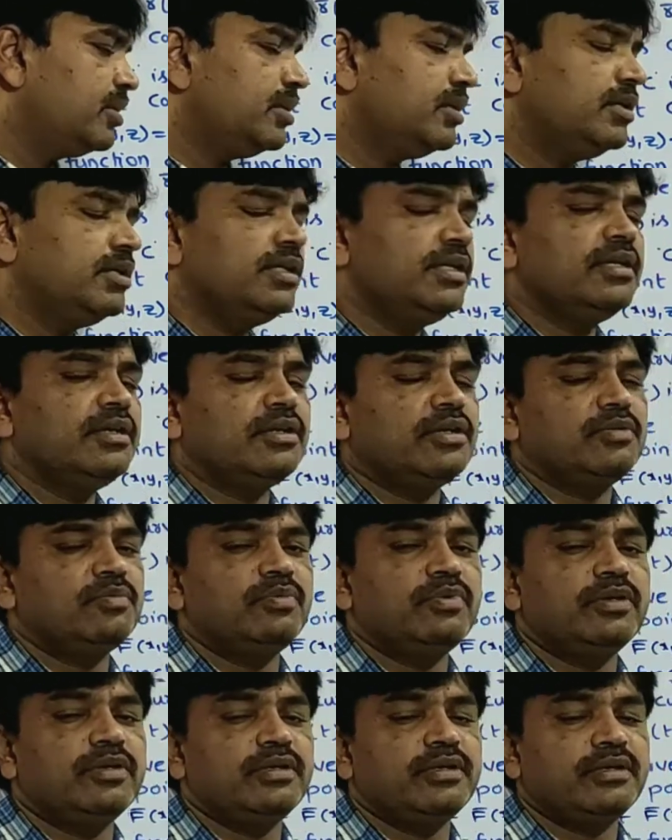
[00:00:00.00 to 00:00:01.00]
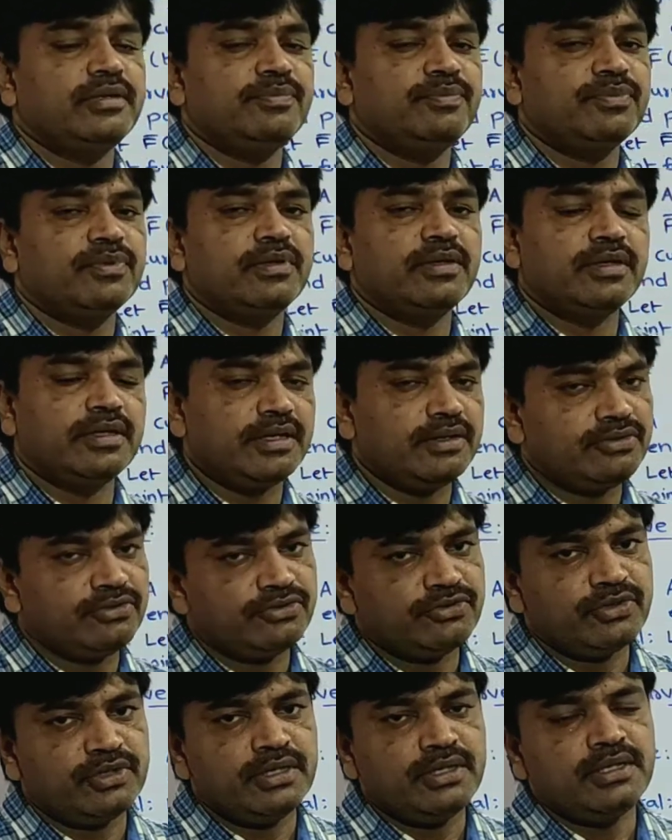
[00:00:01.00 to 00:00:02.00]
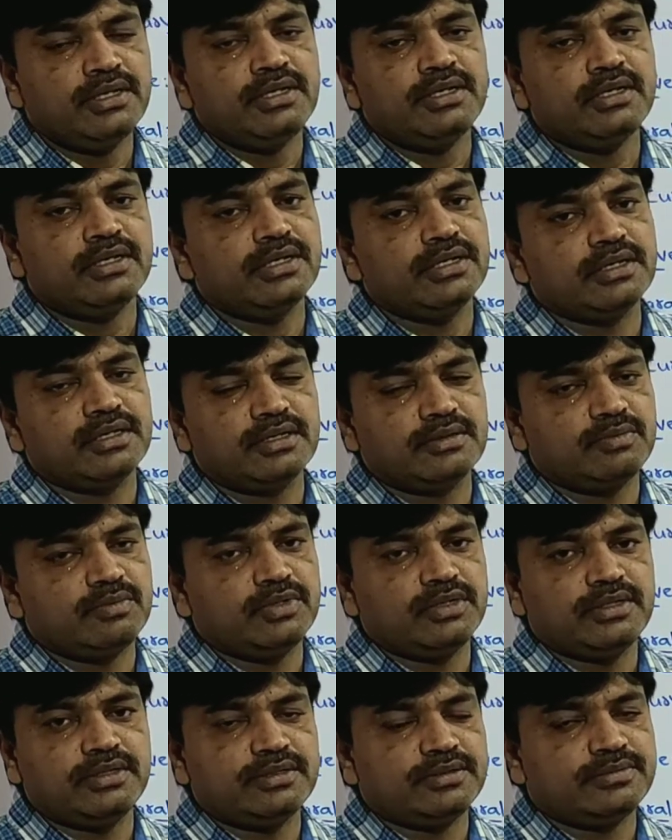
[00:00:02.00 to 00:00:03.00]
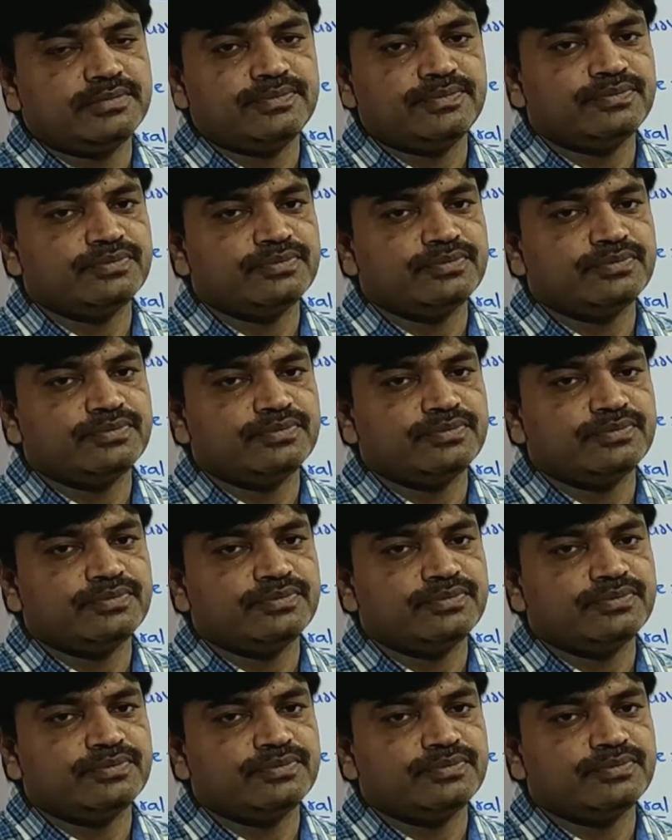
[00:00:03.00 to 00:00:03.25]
dr bar, f dr bar.